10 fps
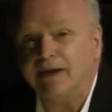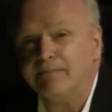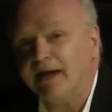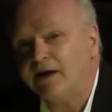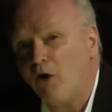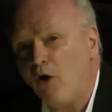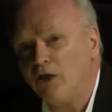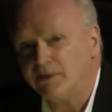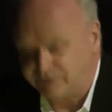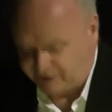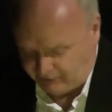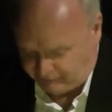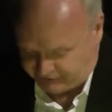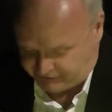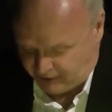They may call
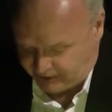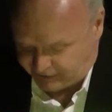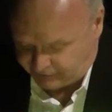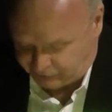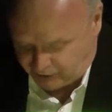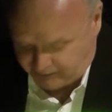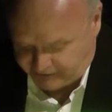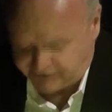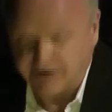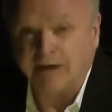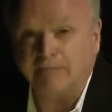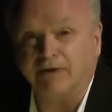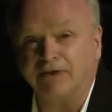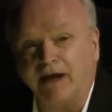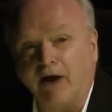themselves nonconformists,
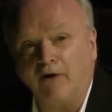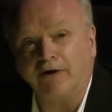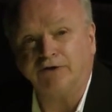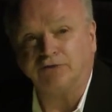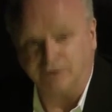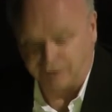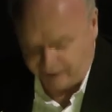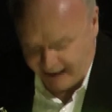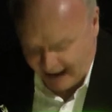but they are in truth